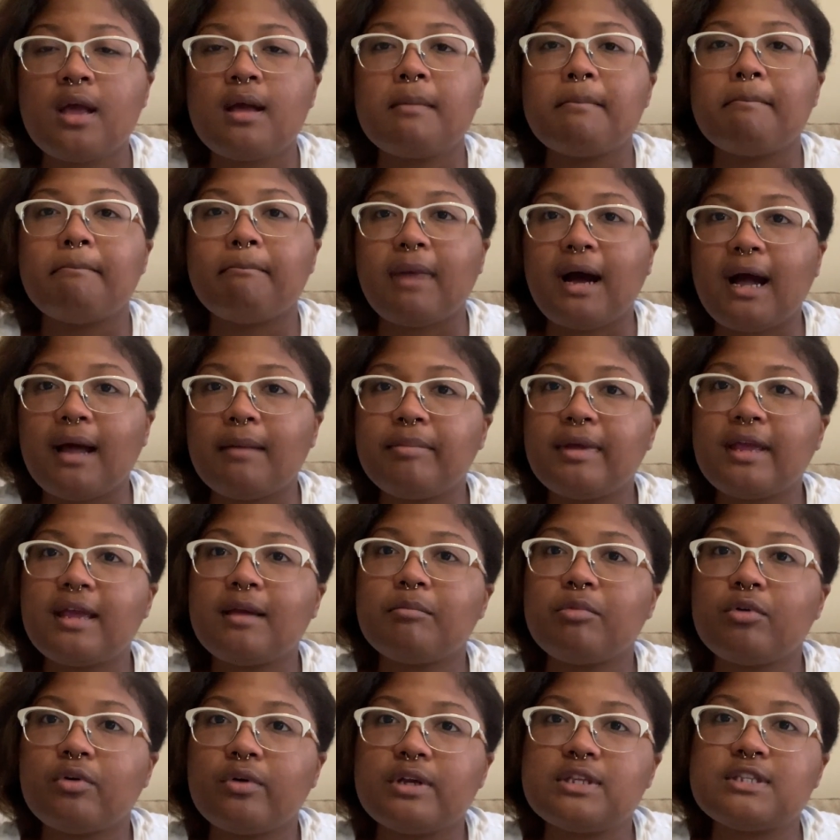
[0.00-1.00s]
My pain
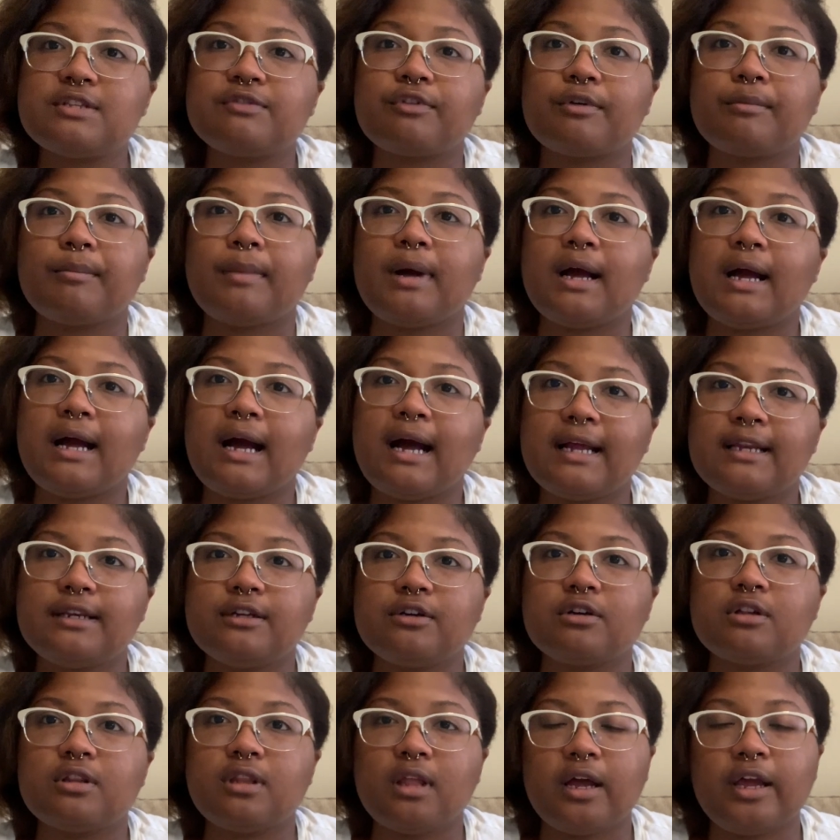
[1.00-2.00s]
points for my ideal
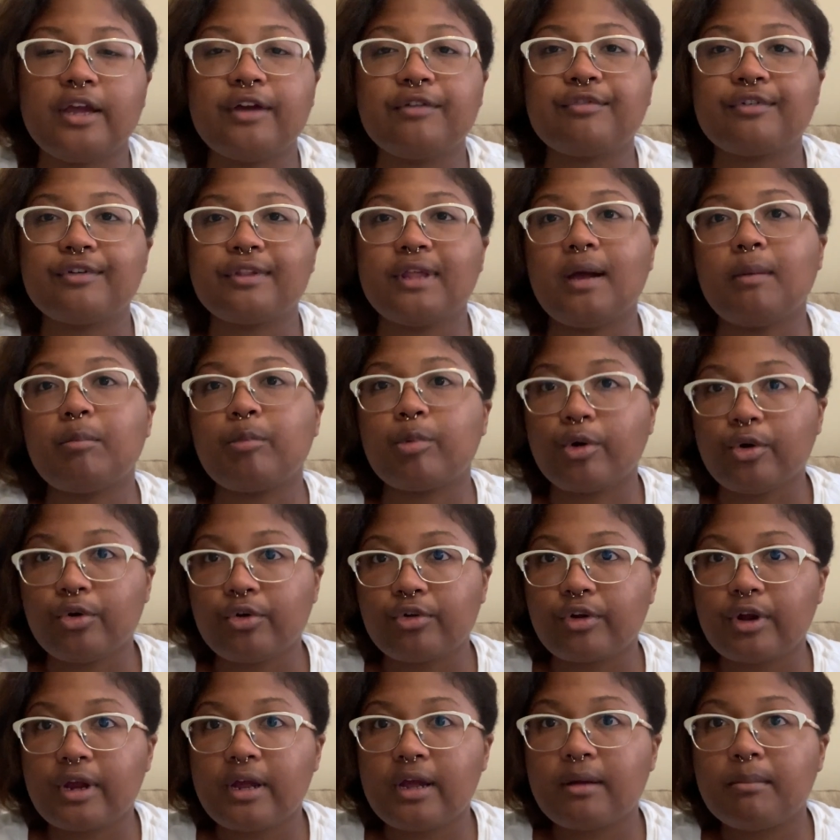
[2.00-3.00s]
client for that
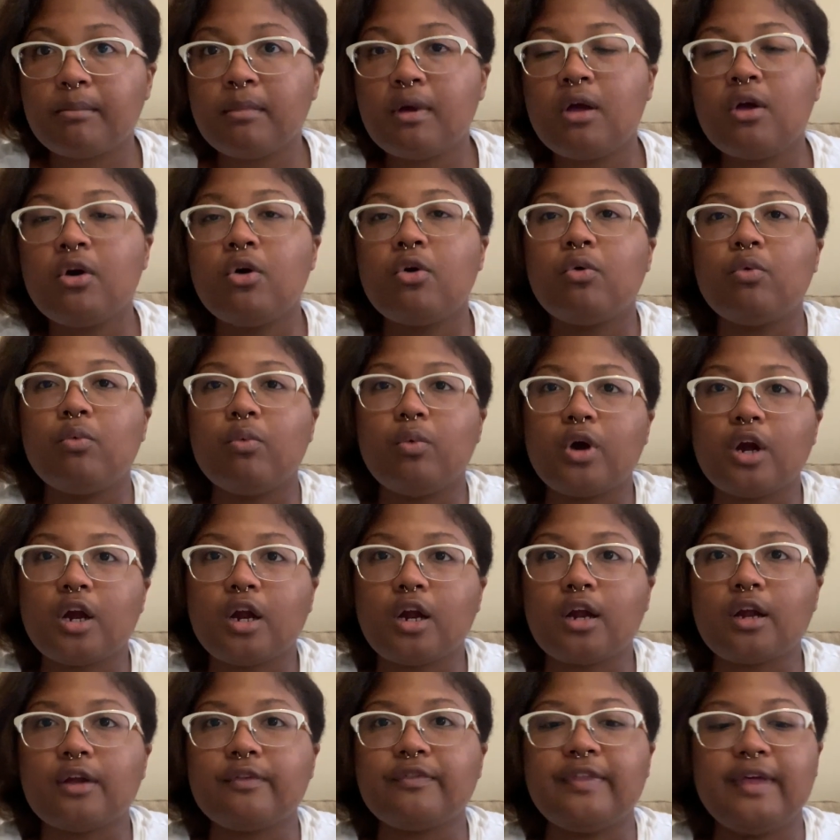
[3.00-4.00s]
program
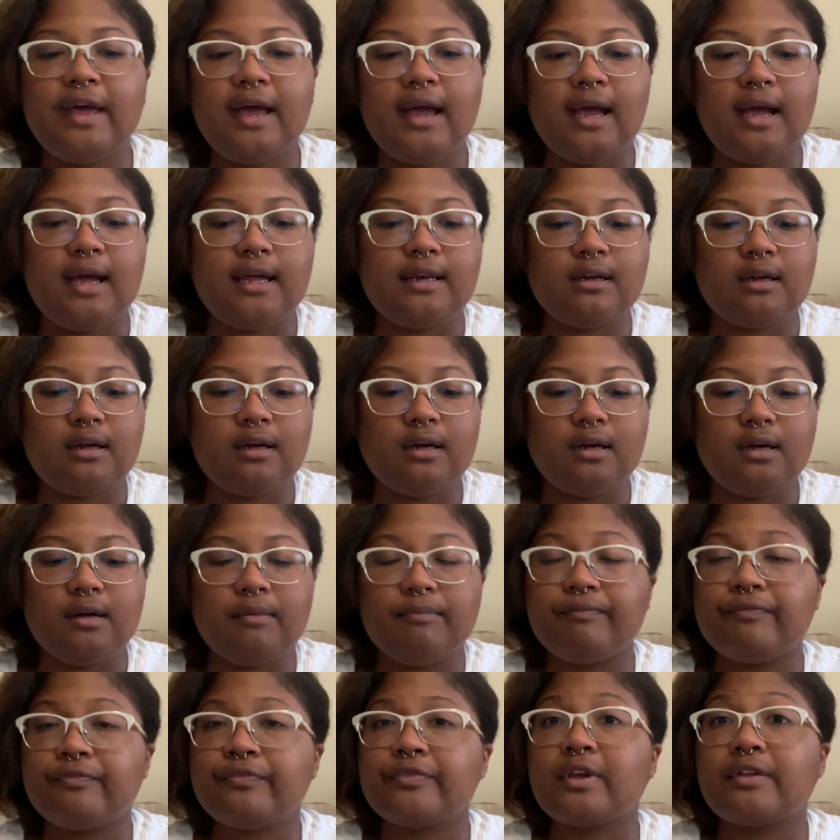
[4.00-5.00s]
were that
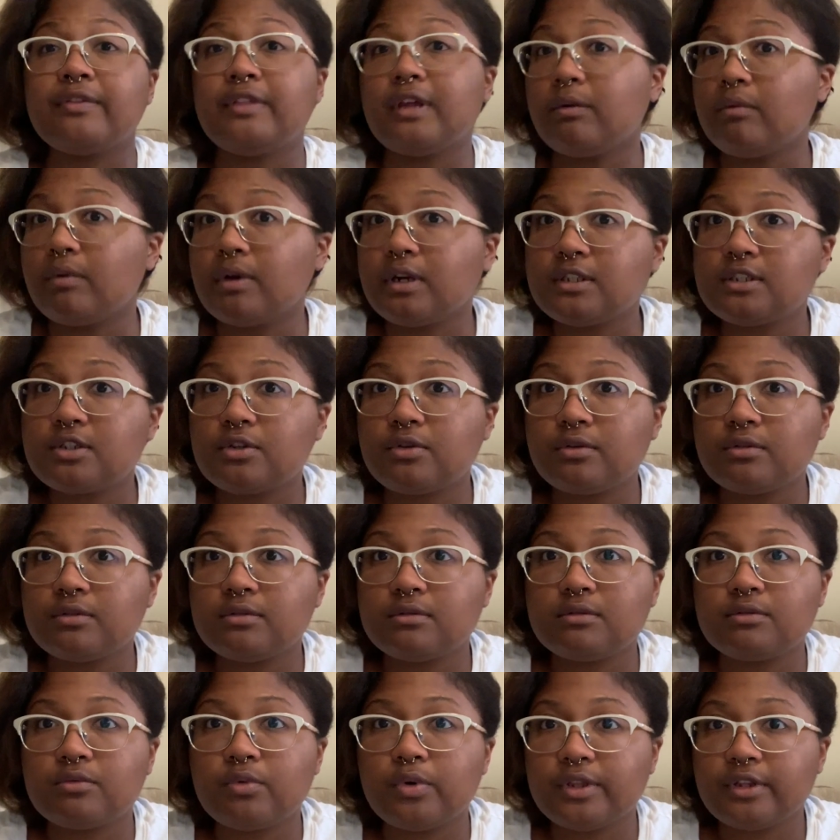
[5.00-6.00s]
they wanted to
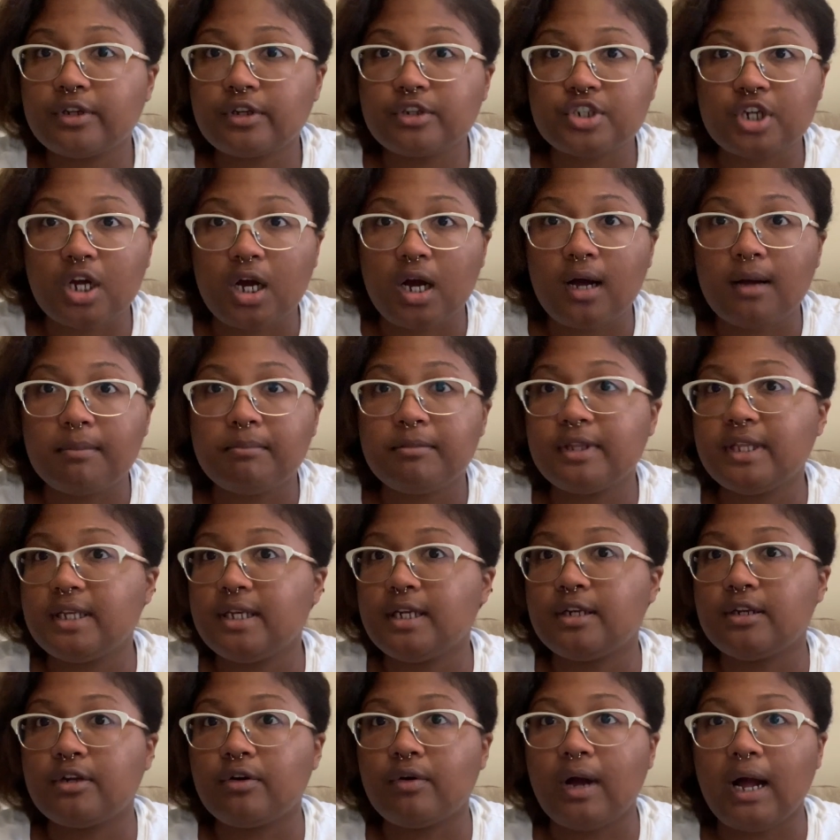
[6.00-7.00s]
quit their job, but they didn't
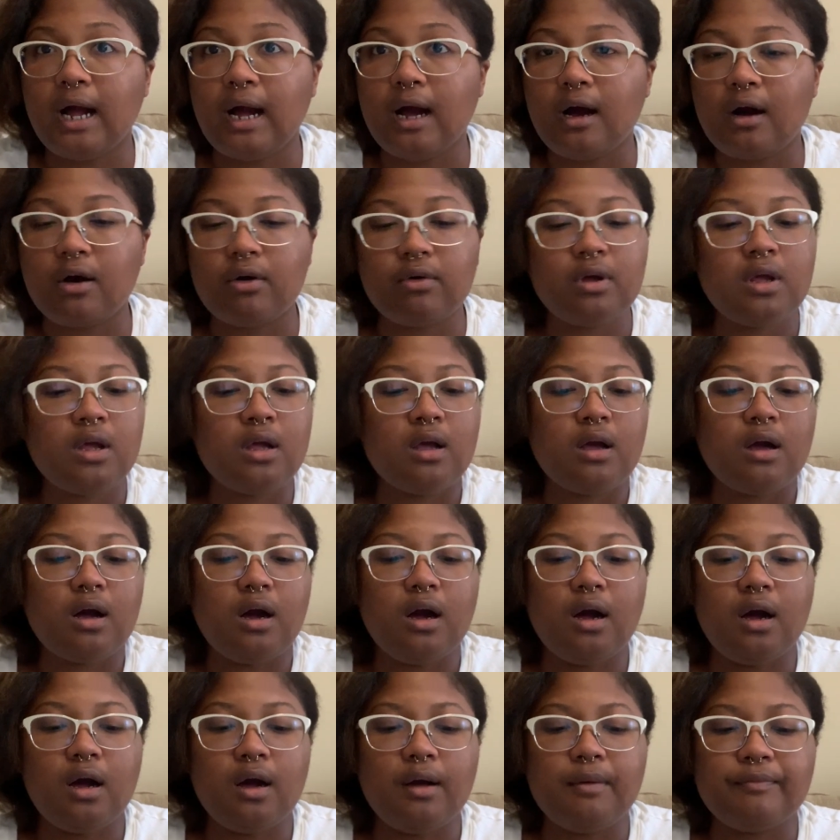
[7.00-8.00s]
know how.
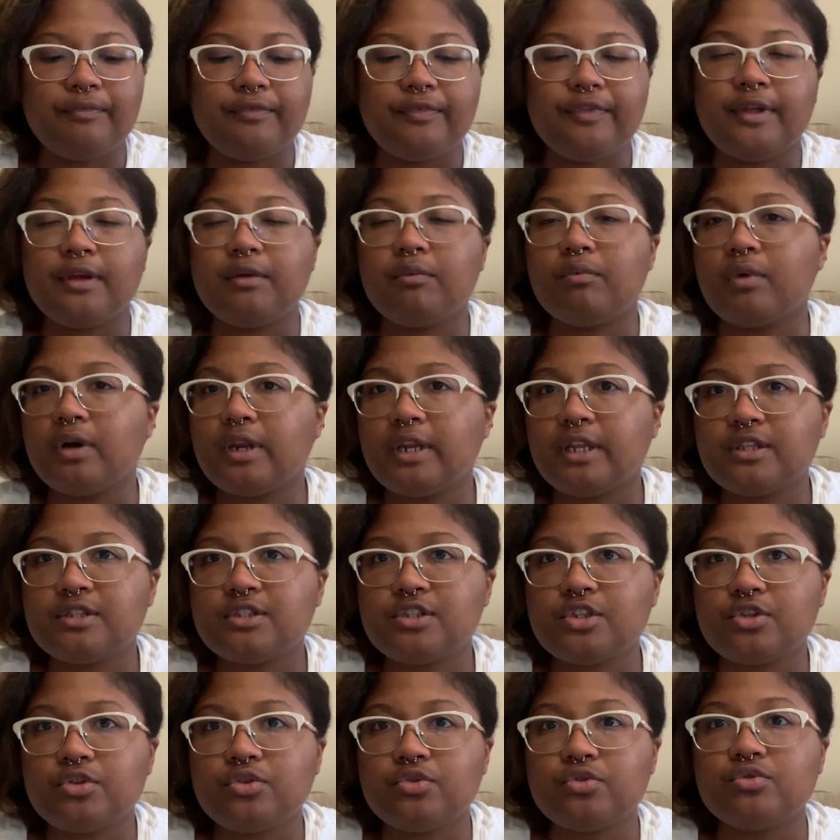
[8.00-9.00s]
They wanted
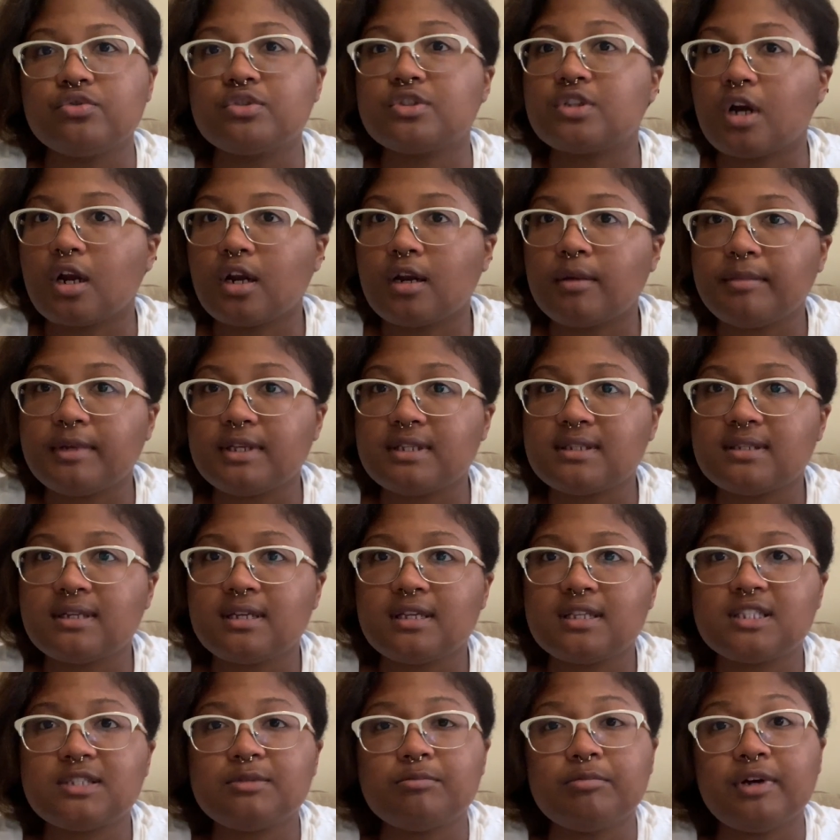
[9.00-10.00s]
to start a
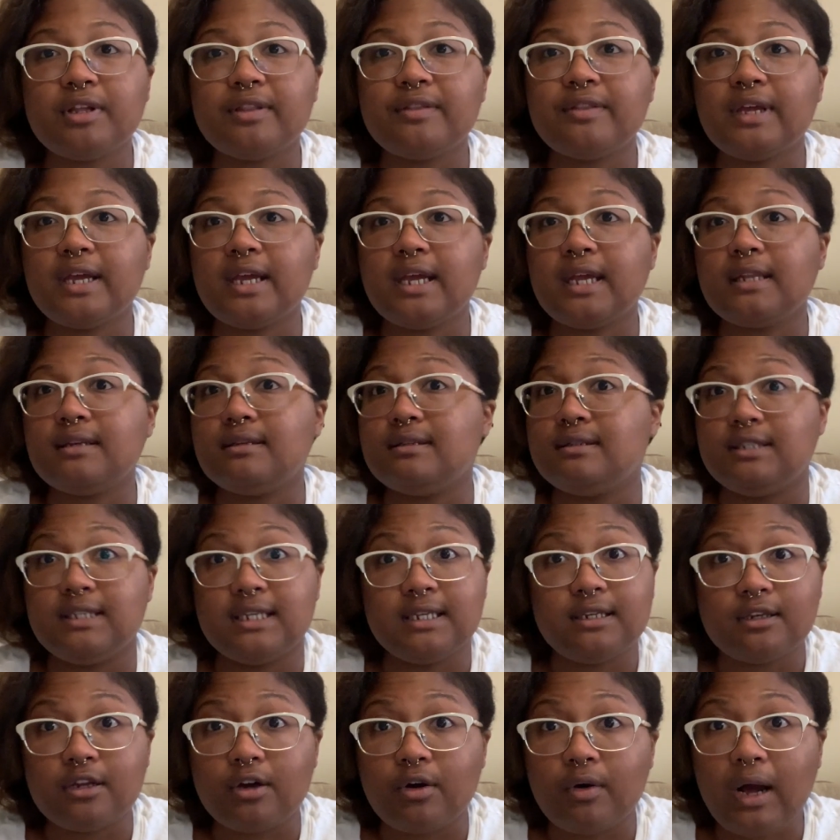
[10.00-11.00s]
business, but they didn't
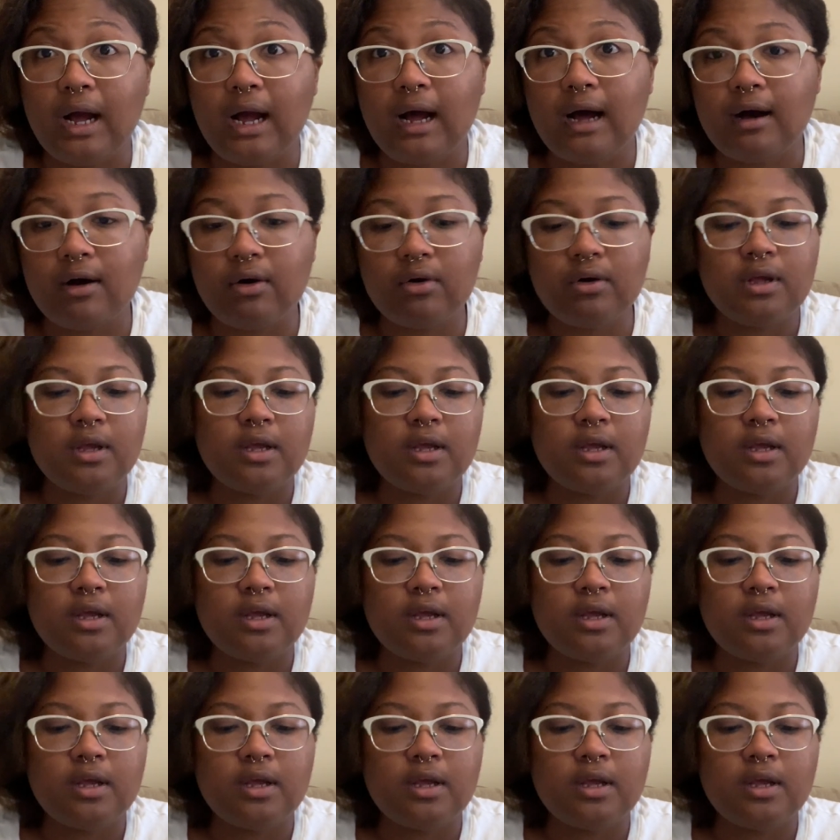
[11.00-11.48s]
know how.